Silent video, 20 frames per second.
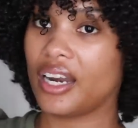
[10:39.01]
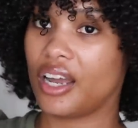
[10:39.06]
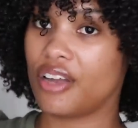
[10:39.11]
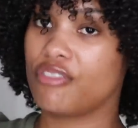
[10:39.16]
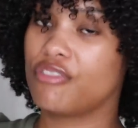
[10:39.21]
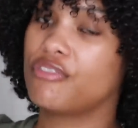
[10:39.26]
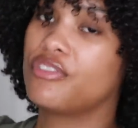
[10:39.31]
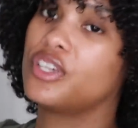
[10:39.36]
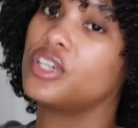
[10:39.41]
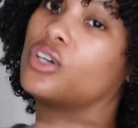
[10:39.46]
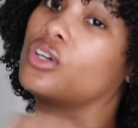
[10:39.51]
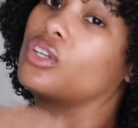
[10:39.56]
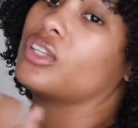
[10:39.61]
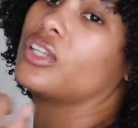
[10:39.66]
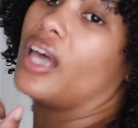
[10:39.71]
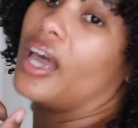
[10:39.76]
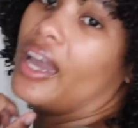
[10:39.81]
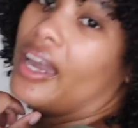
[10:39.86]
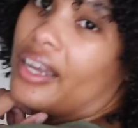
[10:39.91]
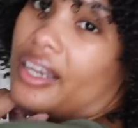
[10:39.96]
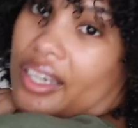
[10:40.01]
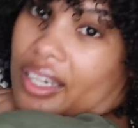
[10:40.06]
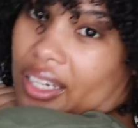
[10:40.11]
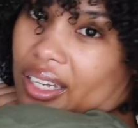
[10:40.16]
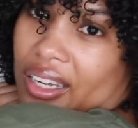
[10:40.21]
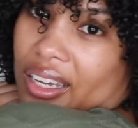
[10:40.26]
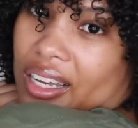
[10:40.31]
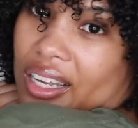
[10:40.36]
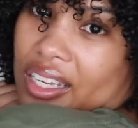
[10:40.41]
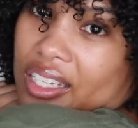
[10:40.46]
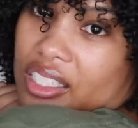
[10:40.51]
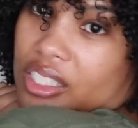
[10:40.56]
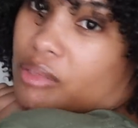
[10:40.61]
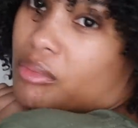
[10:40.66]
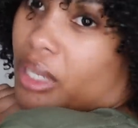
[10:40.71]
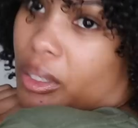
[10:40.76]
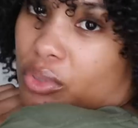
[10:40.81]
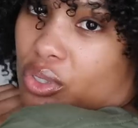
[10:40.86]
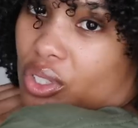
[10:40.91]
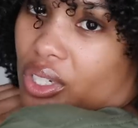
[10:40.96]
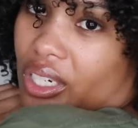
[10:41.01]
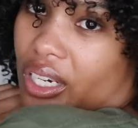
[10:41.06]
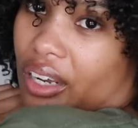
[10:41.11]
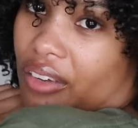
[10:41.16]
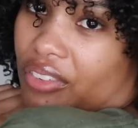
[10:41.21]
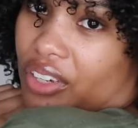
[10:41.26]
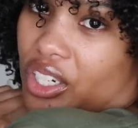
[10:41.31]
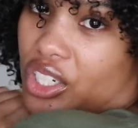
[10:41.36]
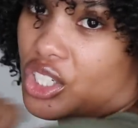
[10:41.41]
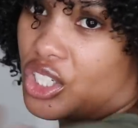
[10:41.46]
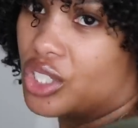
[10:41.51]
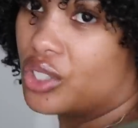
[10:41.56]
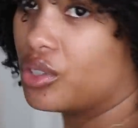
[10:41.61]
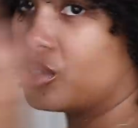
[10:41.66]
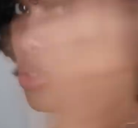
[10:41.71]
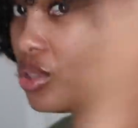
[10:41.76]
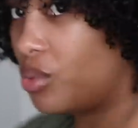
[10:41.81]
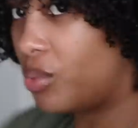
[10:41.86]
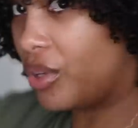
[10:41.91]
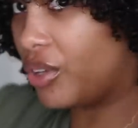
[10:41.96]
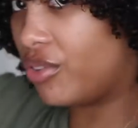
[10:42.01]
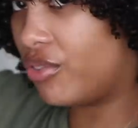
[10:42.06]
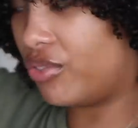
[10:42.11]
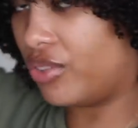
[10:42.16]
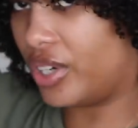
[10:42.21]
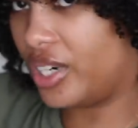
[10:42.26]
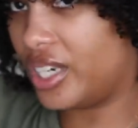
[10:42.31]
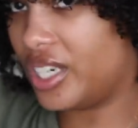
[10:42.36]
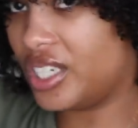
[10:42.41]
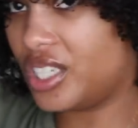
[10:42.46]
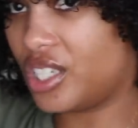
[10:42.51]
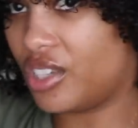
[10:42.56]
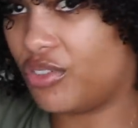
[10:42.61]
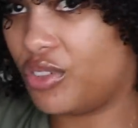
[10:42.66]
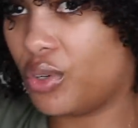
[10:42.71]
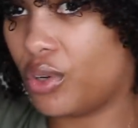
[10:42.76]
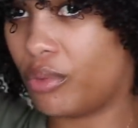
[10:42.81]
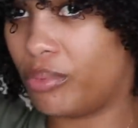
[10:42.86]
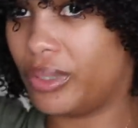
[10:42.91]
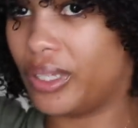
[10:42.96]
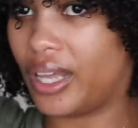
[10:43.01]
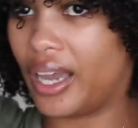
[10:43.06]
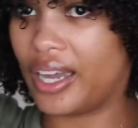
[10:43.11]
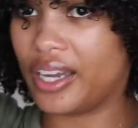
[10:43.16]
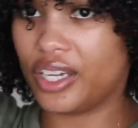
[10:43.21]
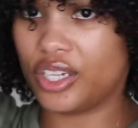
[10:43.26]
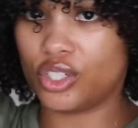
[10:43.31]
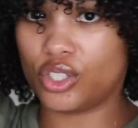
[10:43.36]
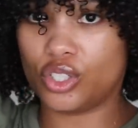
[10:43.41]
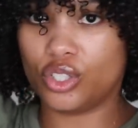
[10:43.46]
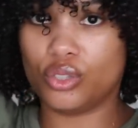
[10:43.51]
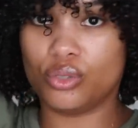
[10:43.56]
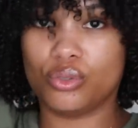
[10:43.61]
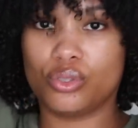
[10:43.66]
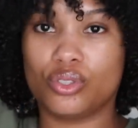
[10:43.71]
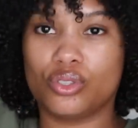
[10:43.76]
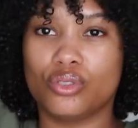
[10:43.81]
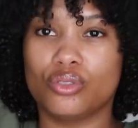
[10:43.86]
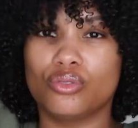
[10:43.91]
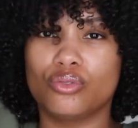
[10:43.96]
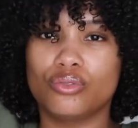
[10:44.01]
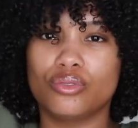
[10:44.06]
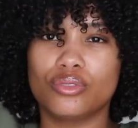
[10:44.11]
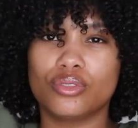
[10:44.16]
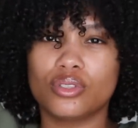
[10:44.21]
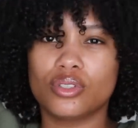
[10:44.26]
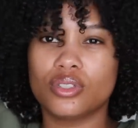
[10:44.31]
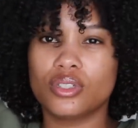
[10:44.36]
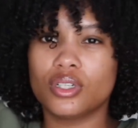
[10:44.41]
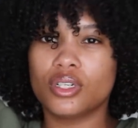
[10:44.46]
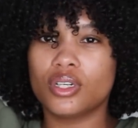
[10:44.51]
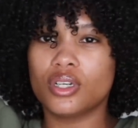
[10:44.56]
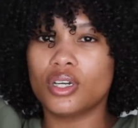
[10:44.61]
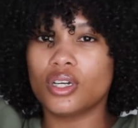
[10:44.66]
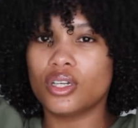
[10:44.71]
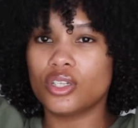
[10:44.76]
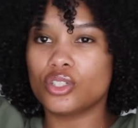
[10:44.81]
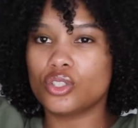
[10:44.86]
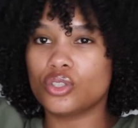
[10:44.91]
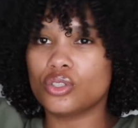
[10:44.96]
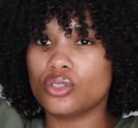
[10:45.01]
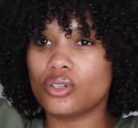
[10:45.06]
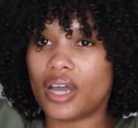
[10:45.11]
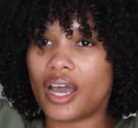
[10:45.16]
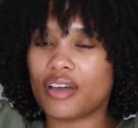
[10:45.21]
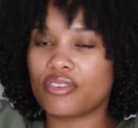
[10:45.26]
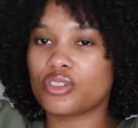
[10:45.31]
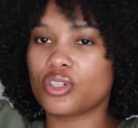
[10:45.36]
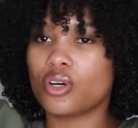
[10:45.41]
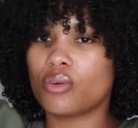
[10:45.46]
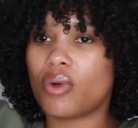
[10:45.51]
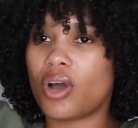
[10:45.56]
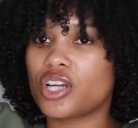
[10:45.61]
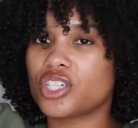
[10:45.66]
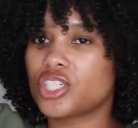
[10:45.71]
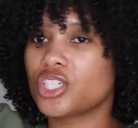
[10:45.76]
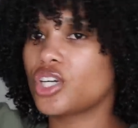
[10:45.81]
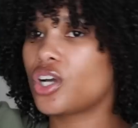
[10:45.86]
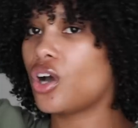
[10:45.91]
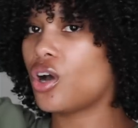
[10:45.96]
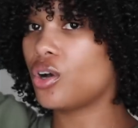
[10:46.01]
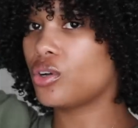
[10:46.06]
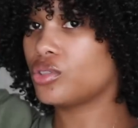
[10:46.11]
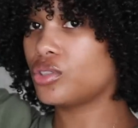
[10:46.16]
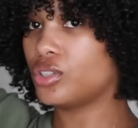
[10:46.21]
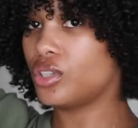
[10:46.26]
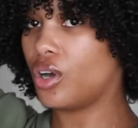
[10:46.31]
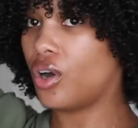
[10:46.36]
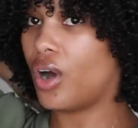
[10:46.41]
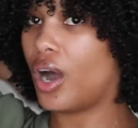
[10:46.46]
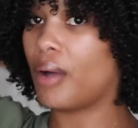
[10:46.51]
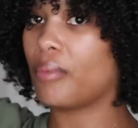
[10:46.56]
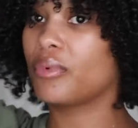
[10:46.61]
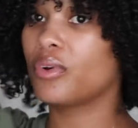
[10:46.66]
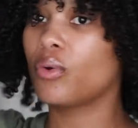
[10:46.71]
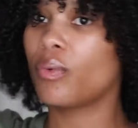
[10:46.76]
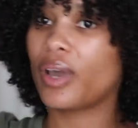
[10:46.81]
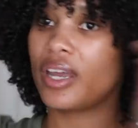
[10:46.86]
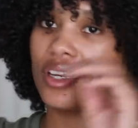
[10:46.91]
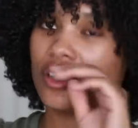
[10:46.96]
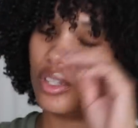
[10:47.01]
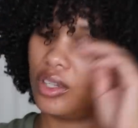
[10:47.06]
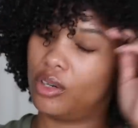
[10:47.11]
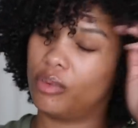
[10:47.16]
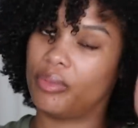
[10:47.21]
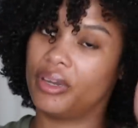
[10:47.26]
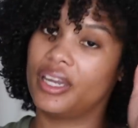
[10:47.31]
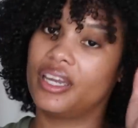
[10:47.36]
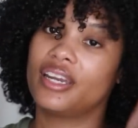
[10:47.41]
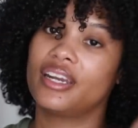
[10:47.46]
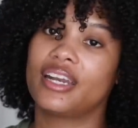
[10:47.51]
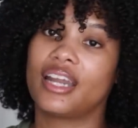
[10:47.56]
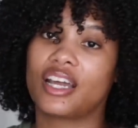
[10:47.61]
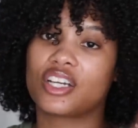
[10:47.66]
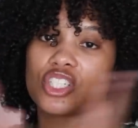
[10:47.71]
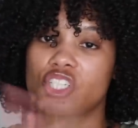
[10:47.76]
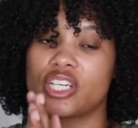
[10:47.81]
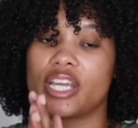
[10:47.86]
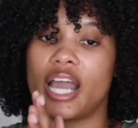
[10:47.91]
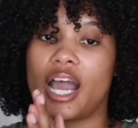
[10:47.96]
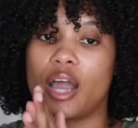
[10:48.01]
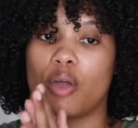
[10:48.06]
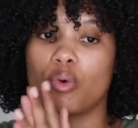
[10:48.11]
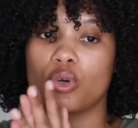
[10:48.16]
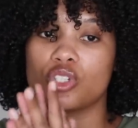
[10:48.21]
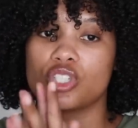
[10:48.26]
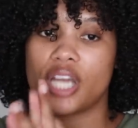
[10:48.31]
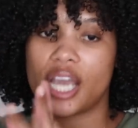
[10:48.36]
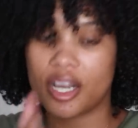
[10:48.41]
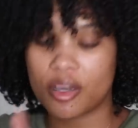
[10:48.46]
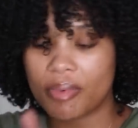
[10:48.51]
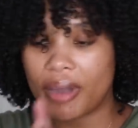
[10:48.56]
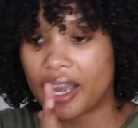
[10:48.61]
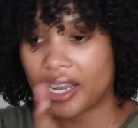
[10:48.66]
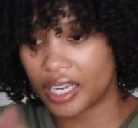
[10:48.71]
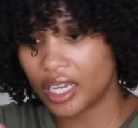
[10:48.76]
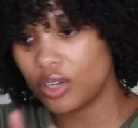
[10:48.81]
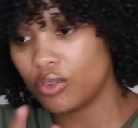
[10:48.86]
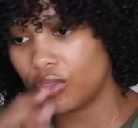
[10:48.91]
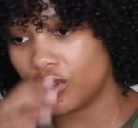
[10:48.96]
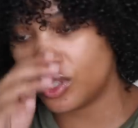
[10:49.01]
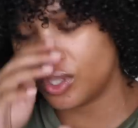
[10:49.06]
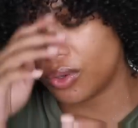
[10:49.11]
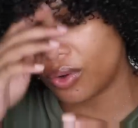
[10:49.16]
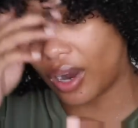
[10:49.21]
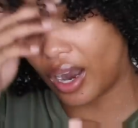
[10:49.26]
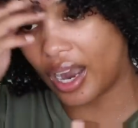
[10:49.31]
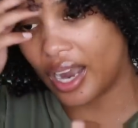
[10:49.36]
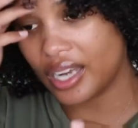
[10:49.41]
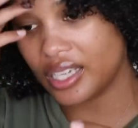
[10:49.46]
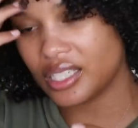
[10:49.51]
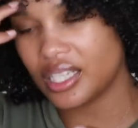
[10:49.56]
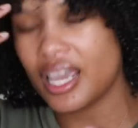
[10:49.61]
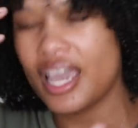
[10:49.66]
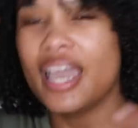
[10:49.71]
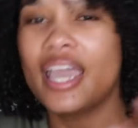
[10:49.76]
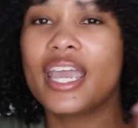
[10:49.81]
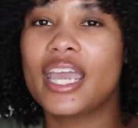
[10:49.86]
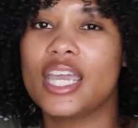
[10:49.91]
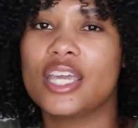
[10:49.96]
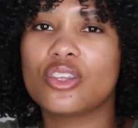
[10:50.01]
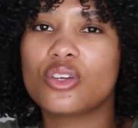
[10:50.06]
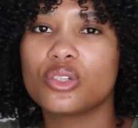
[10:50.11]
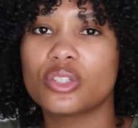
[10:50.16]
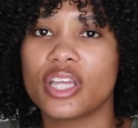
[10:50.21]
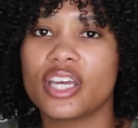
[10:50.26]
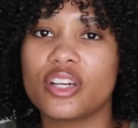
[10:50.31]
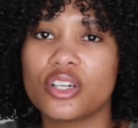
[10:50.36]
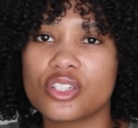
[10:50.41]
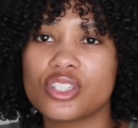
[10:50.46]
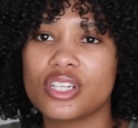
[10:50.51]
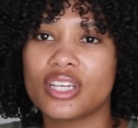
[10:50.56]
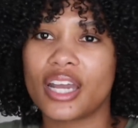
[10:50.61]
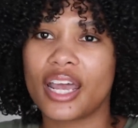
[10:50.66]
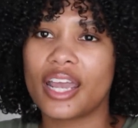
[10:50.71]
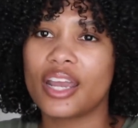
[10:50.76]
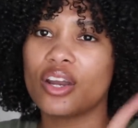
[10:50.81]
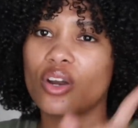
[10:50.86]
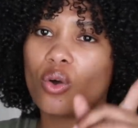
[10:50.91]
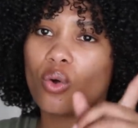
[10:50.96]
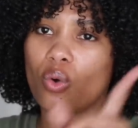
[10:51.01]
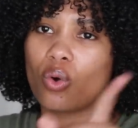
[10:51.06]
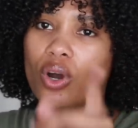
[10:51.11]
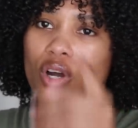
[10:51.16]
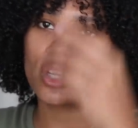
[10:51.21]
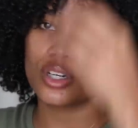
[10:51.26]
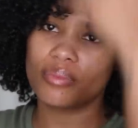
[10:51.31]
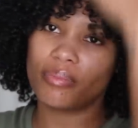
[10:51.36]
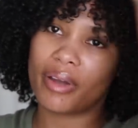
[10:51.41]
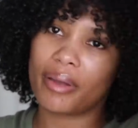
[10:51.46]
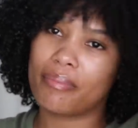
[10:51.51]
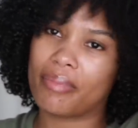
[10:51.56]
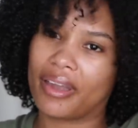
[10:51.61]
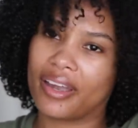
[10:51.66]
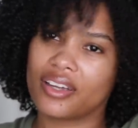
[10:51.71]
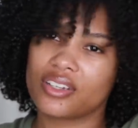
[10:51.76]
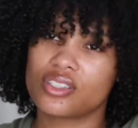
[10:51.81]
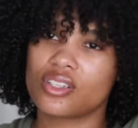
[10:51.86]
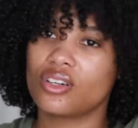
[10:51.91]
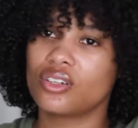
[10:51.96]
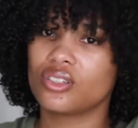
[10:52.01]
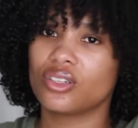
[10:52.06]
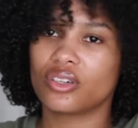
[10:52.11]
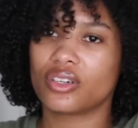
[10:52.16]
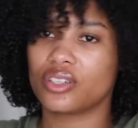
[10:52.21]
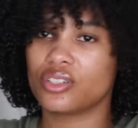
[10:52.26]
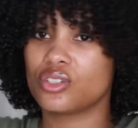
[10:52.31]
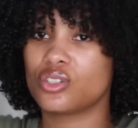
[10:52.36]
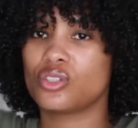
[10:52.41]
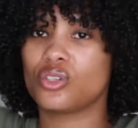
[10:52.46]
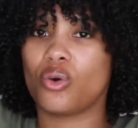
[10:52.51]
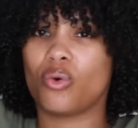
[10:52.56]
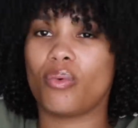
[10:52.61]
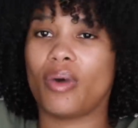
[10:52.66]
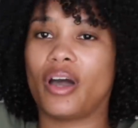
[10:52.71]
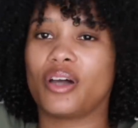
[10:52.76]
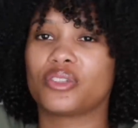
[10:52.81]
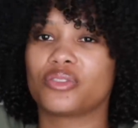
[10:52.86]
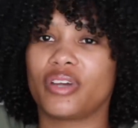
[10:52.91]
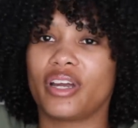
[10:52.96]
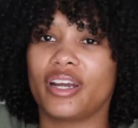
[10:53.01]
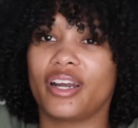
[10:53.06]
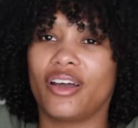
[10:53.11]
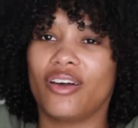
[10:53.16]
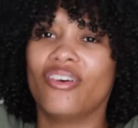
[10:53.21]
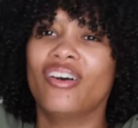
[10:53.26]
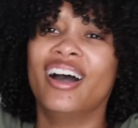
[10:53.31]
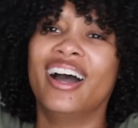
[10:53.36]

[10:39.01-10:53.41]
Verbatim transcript: I feel like sometimes you can have issues with frizz if you apply it too soon to after a wash and go so I'm gonna wait a little bit and actually I will check back in with you guys either later tonight or my bangs are looking so wild right now